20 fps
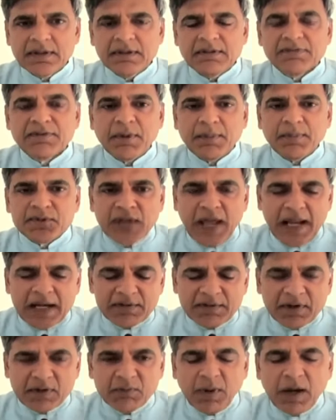from
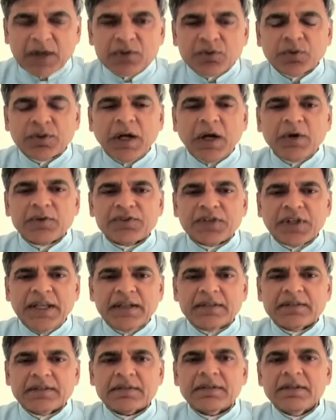January 1,
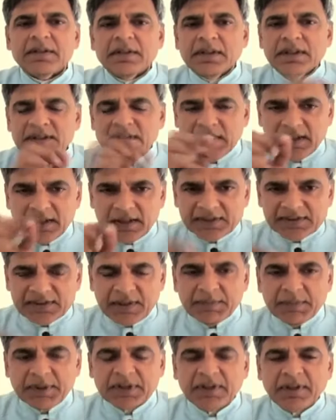2008 till
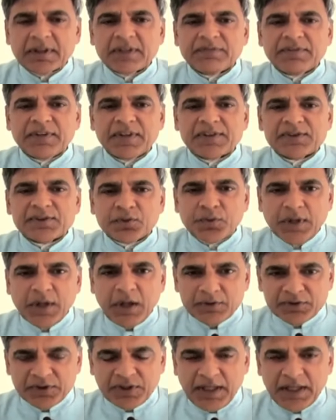December 31st,
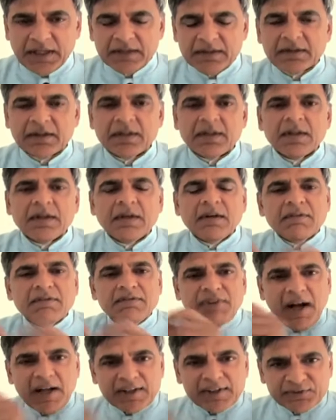2008
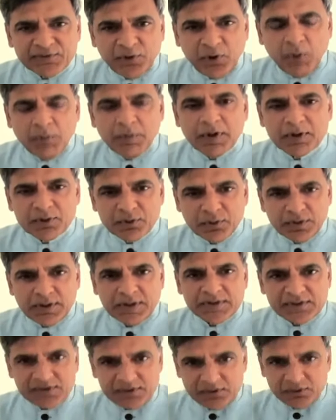fast forward to
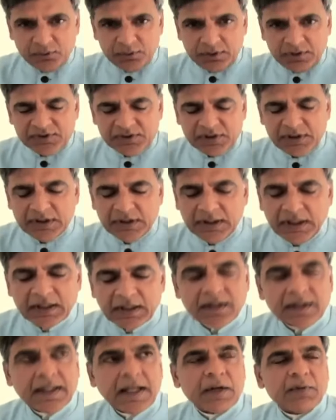this to this
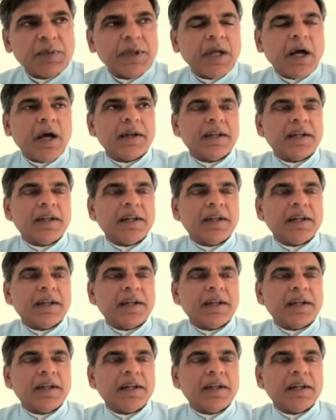era that we are